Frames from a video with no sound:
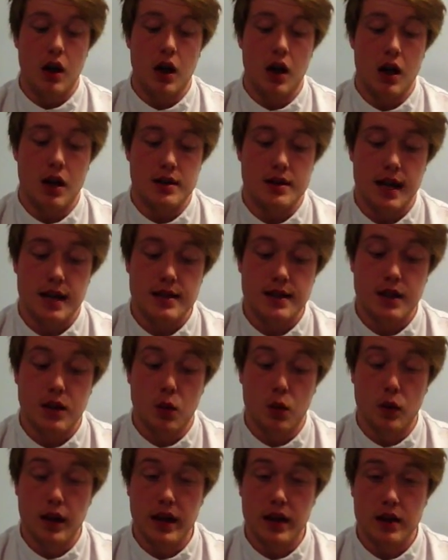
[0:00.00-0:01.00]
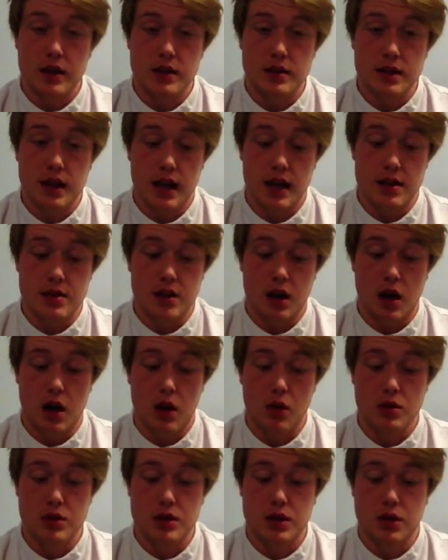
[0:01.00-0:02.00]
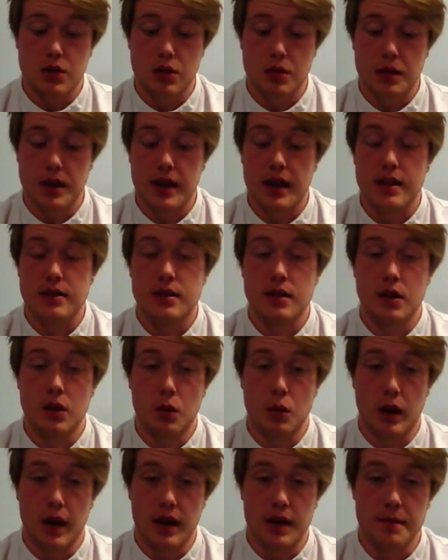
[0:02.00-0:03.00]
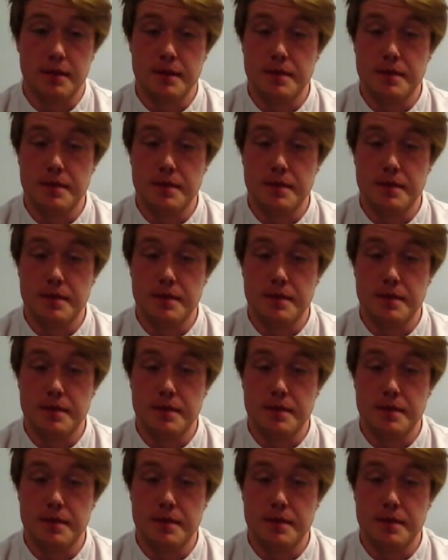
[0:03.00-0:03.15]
A tactical weakness that I saw was the grubber kick to the wing.